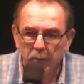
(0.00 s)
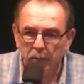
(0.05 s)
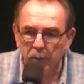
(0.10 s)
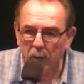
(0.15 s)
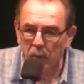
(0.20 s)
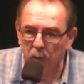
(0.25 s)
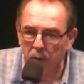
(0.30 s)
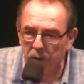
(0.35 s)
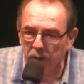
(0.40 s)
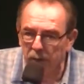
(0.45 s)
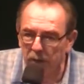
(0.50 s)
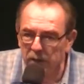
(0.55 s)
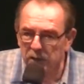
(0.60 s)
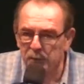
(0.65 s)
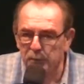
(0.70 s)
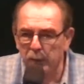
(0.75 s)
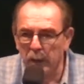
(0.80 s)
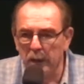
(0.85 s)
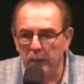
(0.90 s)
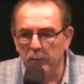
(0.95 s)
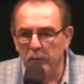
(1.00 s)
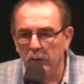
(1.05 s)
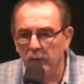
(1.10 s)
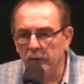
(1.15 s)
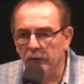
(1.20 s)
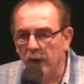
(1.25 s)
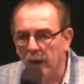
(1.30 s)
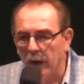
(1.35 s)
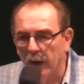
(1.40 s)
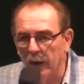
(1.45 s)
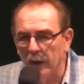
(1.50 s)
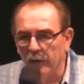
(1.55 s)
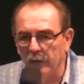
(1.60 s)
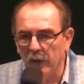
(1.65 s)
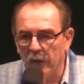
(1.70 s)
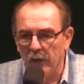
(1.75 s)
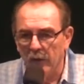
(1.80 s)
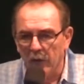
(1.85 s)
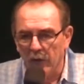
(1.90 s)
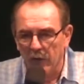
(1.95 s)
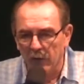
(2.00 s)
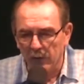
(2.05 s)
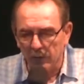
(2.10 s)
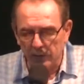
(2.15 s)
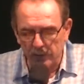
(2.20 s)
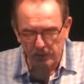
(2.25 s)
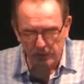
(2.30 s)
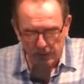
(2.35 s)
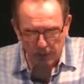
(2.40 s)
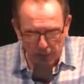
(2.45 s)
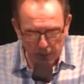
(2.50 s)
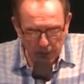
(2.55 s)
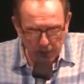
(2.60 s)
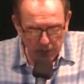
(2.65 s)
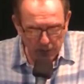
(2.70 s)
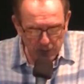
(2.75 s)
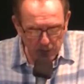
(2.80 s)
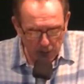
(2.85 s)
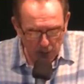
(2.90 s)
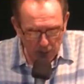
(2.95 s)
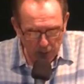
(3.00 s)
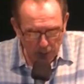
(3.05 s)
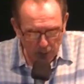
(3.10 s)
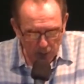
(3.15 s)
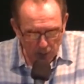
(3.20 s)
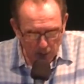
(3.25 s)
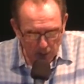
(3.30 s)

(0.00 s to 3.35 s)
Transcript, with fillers: But when these people die on the earth, somebody told me